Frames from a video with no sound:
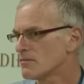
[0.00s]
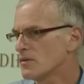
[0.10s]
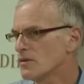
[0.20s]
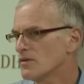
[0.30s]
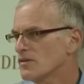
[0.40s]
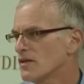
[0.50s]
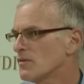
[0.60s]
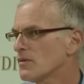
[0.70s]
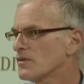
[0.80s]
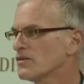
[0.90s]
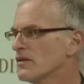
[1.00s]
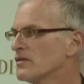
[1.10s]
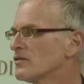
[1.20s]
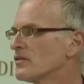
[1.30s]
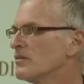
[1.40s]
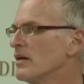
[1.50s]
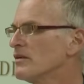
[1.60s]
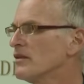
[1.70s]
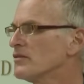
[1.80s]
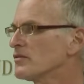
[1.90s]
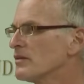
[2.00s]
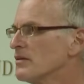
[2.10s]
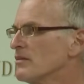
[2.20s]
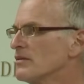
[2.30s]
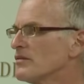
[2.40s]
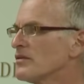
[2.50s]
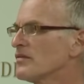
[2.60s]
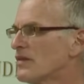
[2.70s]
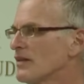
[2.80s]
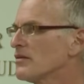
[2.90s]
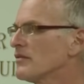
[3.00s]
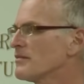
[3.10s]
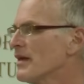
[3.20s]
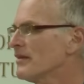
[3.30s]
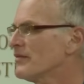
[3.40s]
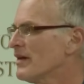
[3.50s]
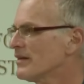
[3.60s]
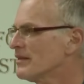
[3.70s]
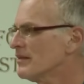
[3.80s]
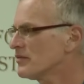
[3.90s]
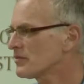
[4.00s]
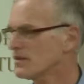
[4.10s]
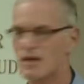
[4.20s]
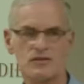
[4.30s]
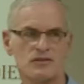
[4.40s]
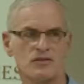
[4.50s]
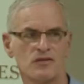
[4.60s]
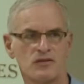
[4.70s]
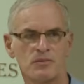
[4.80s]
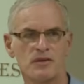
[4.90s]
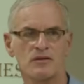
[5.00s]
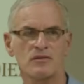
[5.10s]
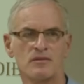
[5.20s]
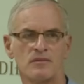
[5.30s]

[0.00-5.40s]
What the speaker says: You can say the worst things about Israel, but it doesn't follow from that fact that Israel has to disappear.